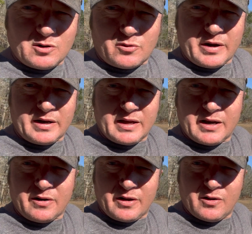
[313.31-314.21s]
grading that
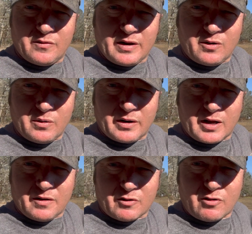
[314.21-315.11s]
area over there where the
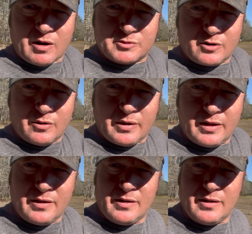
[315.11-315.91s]
cover crop's growing,